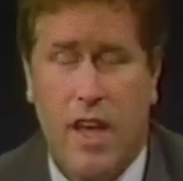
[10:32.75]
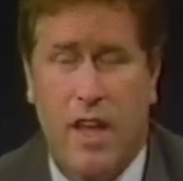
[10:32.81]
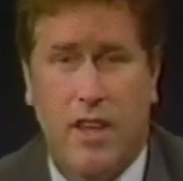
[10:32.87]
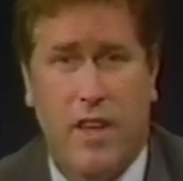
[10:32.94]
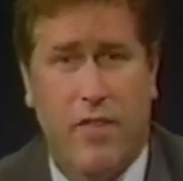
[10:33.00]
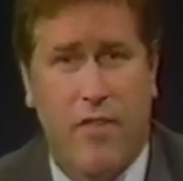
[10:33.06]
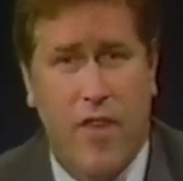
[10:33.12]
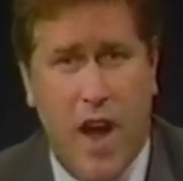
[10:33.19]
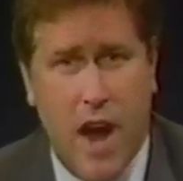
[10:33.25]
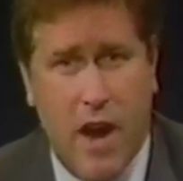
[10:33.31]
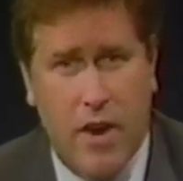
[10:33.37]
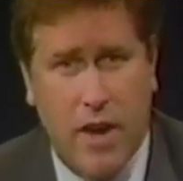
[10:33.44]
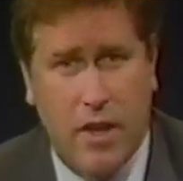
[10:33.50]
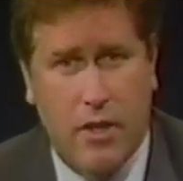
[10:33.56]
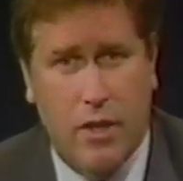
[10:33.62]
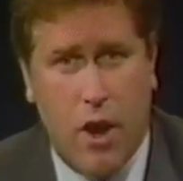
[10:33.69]
They fired
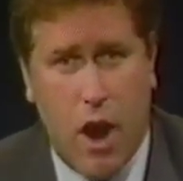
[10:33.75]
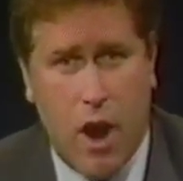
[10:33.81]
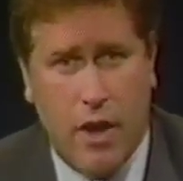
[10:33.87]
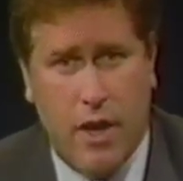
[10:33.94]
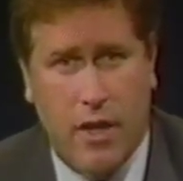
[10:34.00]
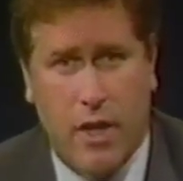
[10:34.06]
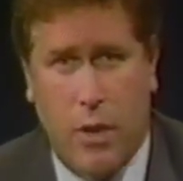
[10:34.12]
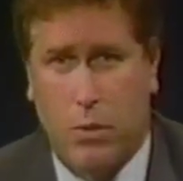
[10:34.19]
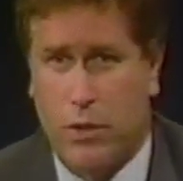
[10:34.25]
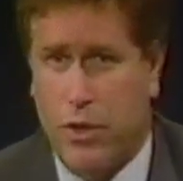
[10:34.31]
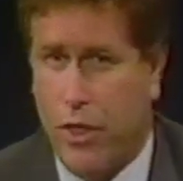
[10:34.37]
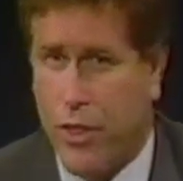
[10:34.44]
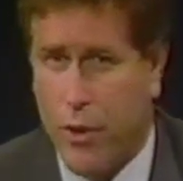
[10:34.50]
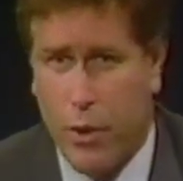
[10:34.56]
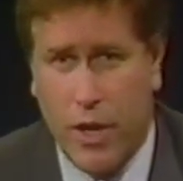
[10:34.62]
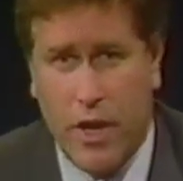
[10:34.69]
at a target that was
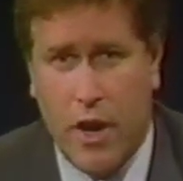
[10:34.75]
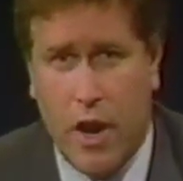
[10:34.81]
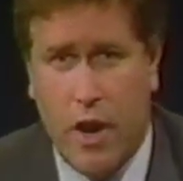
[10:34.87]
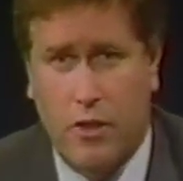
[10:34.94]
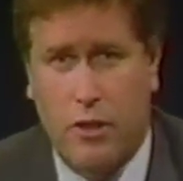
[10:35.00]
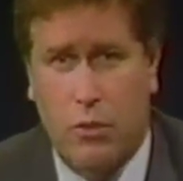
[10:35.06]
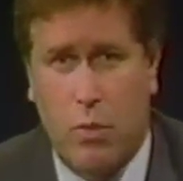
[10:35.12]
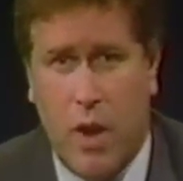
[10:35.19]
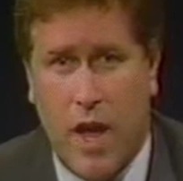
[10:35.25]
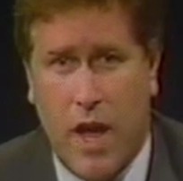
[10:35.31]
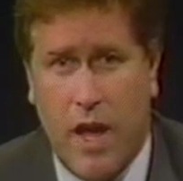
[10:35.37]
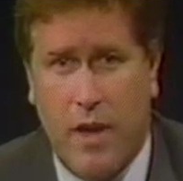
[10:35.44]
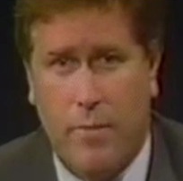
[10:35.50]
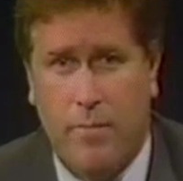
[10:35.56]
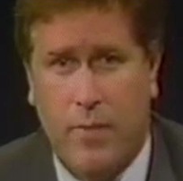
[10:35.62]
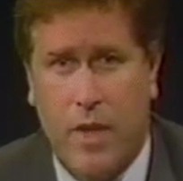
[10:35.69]
30 yards
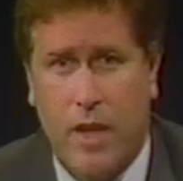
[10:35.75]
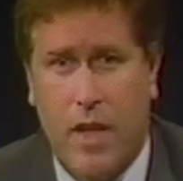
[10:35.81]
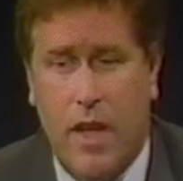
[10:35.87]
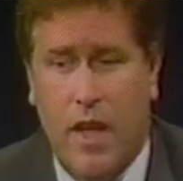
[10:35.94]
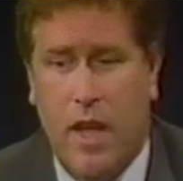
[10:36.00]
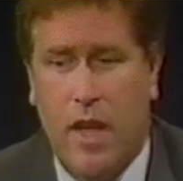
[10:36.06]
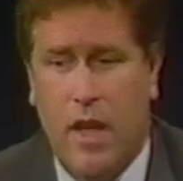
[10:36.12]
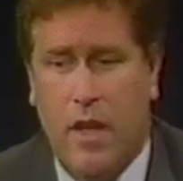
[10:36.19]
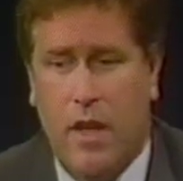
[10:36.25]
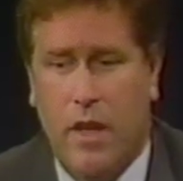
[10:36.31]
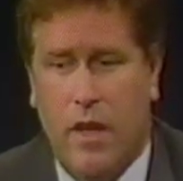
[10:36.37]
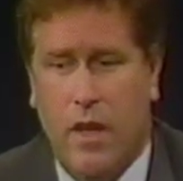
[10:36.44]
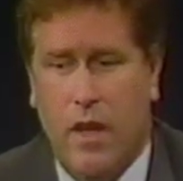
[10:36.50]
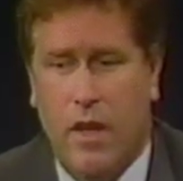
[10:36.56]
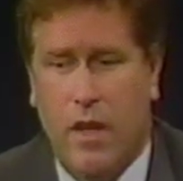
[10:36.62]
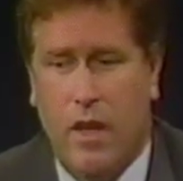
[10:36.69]
away,
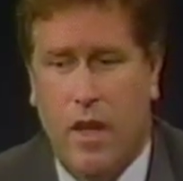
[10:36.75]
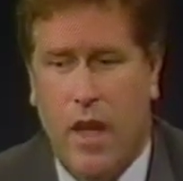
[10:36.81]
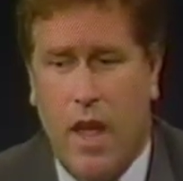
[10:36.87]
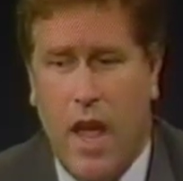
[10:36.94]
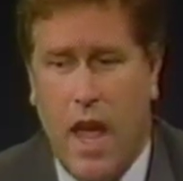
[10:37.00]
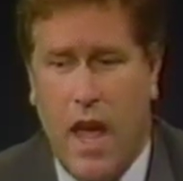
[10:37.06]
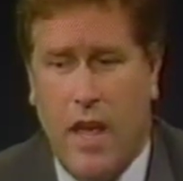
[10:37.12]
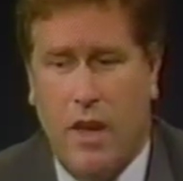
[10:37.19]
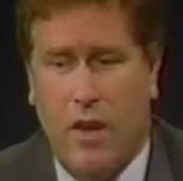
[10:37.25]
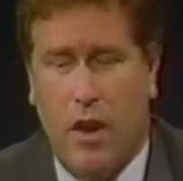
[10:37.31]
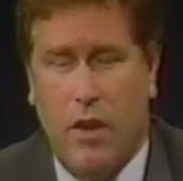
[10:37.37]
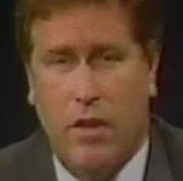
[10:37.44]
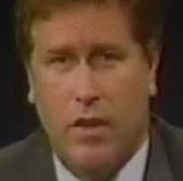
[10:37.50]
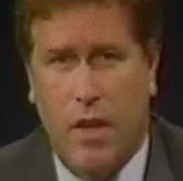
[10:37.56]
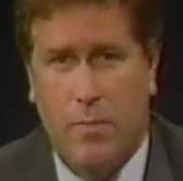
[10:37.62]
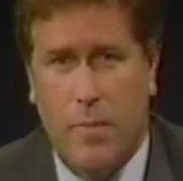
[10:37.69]
and
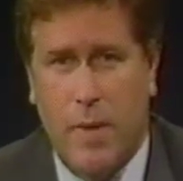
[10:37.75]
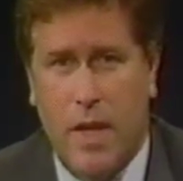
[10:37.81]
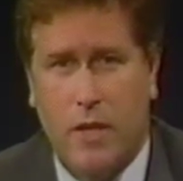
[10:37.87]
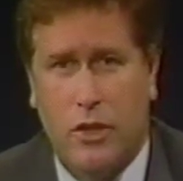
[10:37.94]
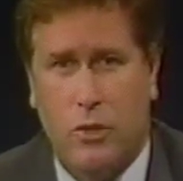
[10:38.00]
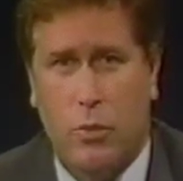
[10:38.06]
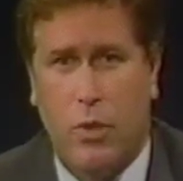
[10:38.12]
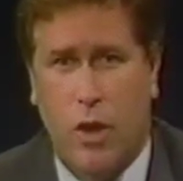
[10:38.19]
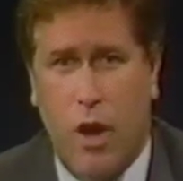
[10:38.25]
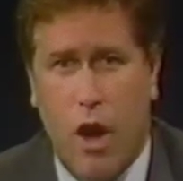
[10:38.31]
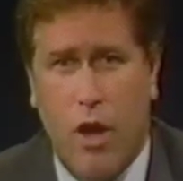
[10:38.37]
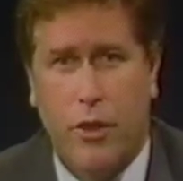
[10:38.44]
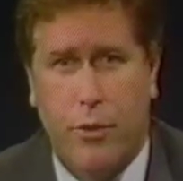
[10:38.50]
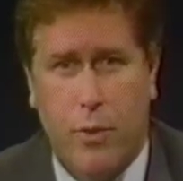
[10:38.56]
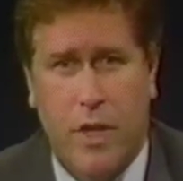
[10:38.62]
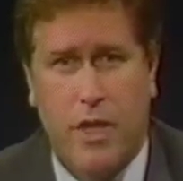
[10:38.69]
they missed with all
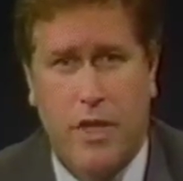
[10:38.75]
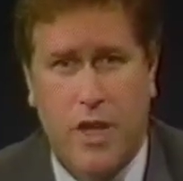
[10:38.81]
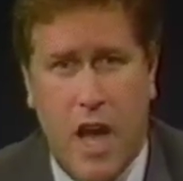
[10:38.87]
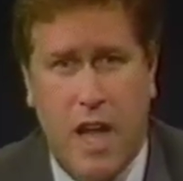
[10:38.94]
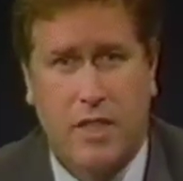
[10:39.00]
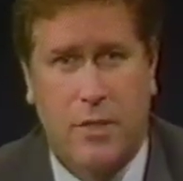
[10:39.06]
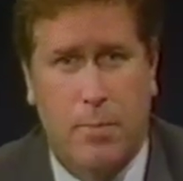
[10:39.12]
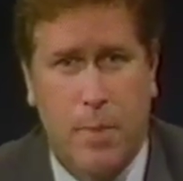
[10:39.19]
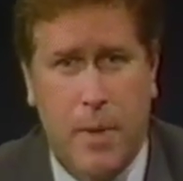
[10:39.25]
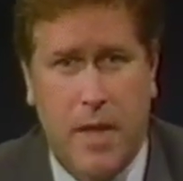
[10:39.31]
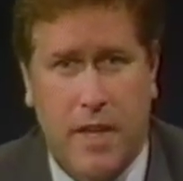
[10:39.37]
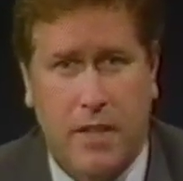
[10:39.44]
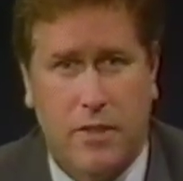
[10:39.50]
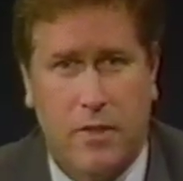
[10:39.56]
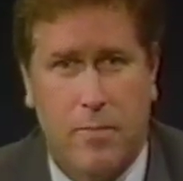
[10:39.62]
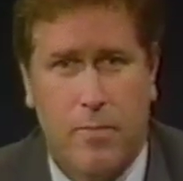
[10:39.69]
3 shots
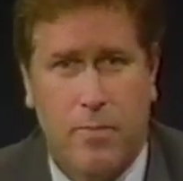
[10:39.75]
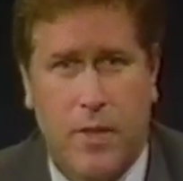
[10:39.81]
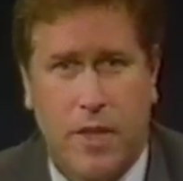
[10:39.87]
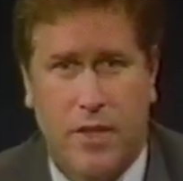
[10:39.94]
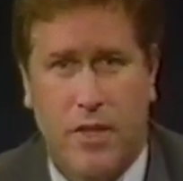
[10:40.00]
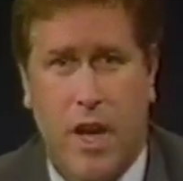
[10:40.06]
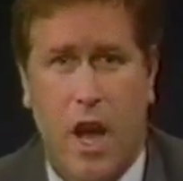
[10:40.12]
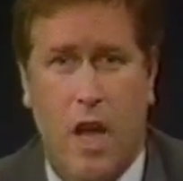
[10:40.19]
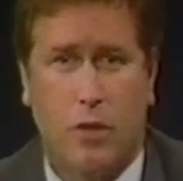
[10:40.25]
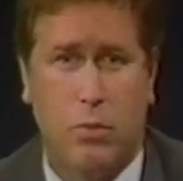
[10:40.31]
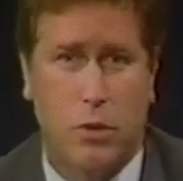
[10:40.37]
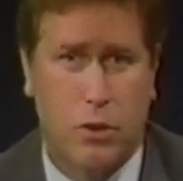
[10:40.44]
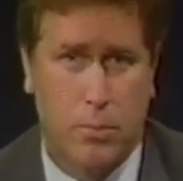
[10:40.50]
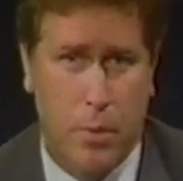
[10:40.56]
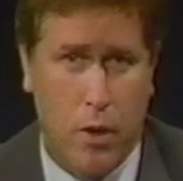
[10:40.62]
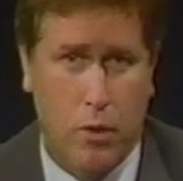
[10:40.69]
apiece. You see, Oswald
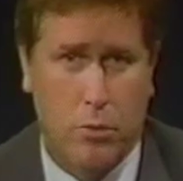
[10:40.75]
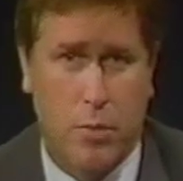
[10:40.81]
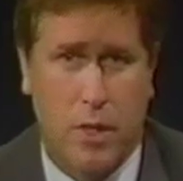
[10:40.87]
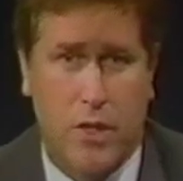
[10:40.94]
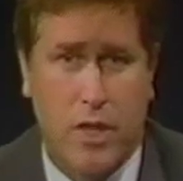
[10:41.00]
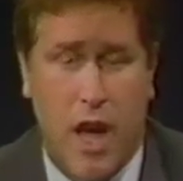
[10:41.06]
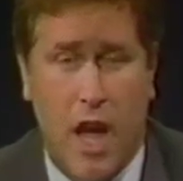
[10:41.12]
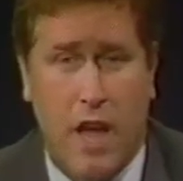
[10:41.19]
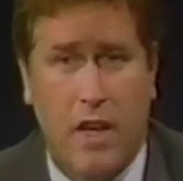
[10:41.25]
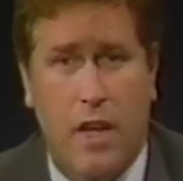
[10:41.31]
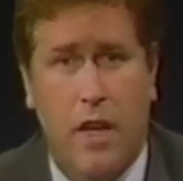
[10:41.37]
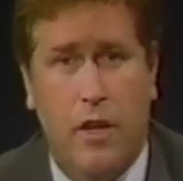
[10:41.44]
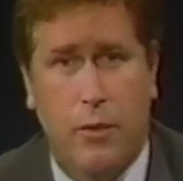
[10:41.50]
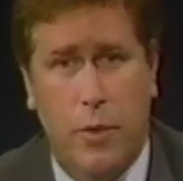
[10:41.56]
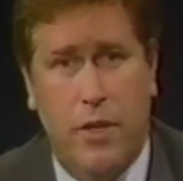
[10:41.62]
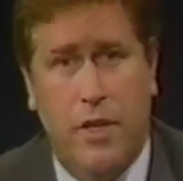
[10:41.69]
supposedly shot
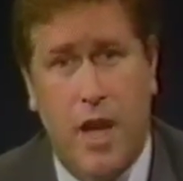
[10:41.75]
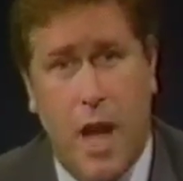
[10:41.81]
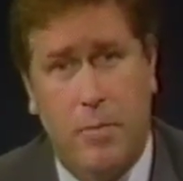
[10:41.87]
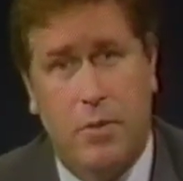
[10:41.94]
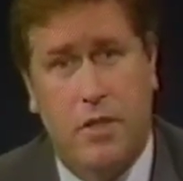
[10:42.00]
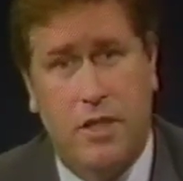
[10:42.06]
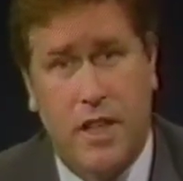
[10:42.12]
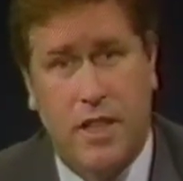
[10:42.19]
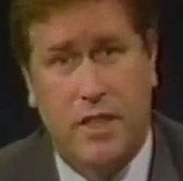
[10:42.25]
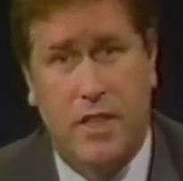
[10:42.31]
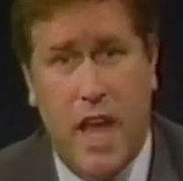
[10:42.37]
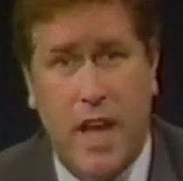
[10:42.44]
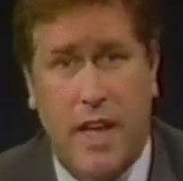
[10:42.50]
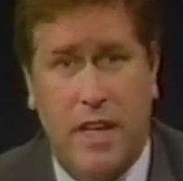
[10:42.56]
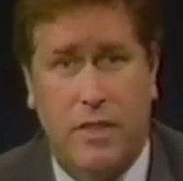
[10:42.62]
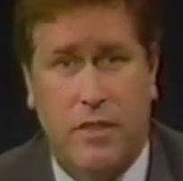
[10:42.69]
3 times in 6
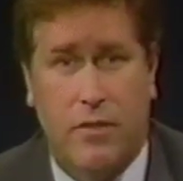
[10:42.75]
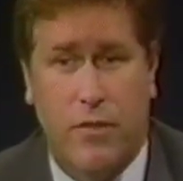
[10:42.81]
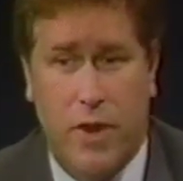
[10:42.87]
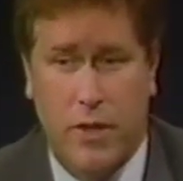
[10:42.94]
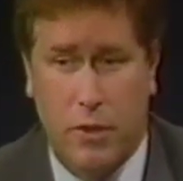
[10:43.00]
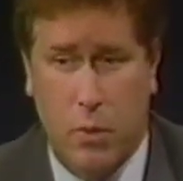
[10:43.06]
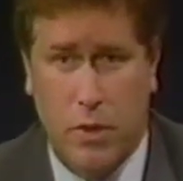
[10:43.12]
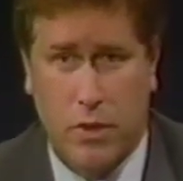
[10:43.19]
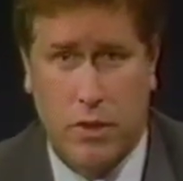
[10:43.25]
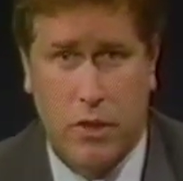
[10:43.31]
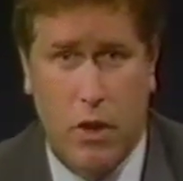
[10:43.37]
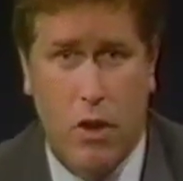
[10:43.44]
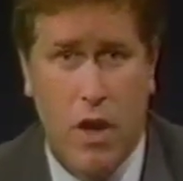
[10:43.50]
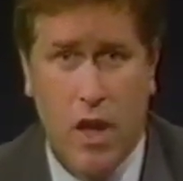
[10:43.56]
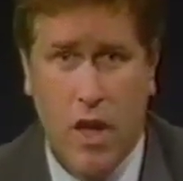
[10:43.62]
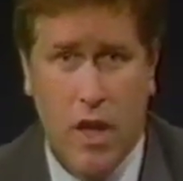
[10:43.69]
seconds, and Frazier wants to
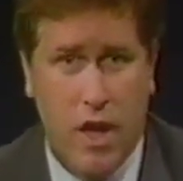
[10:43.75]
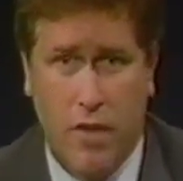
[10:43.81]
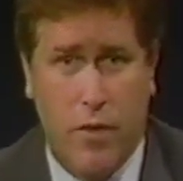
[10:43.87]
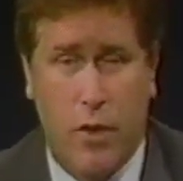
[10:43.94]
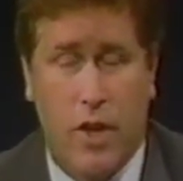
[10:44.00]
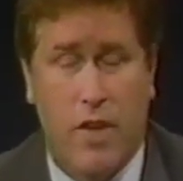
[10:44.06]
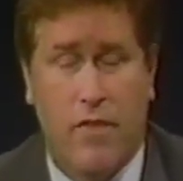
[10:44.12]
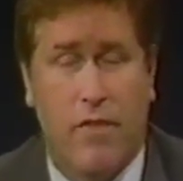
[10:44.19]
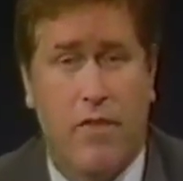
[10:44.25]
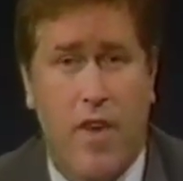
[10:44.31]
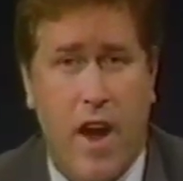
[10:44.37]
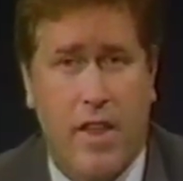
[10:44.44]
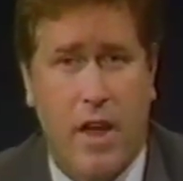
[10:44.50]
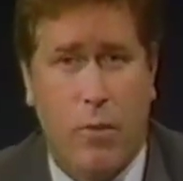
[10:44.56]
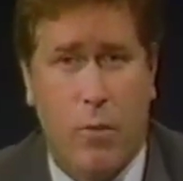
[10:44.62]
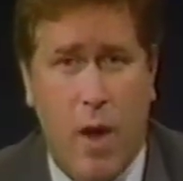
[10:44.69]
know if you can even fire
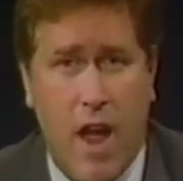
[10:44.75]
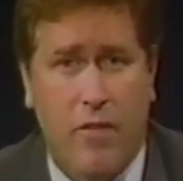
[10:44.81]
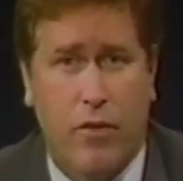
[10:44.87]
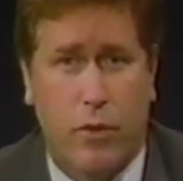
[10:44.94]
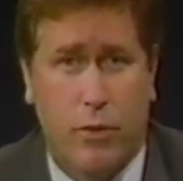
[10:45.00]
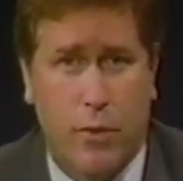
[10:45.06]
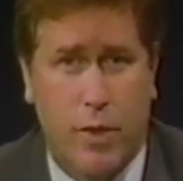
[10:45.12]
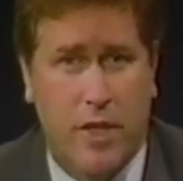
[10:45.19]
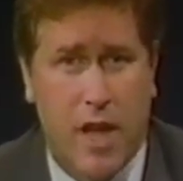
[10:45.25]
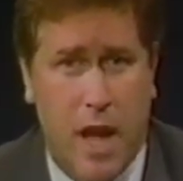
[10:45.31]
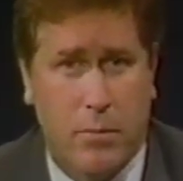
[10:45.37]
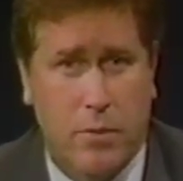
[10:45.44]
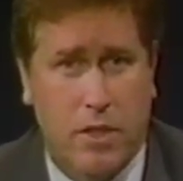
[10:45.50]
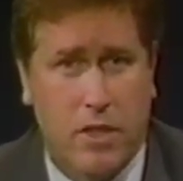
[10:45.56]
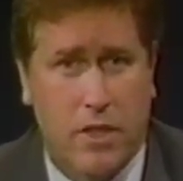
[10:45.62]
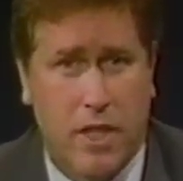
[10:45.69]
that rifle 3
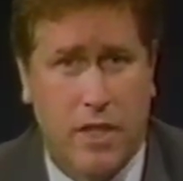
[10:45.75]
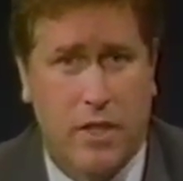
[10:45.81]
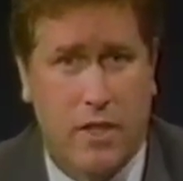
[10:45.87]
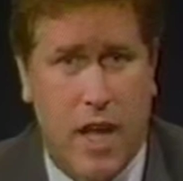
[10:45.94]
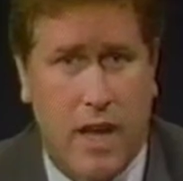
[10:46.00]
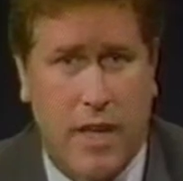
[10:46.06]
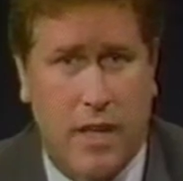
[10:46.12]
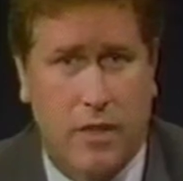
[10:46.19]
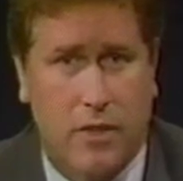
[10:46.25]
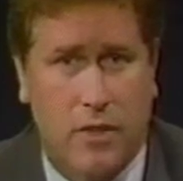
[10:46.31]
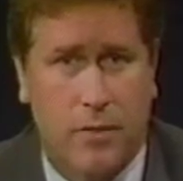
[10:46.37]
times in 6 seconds.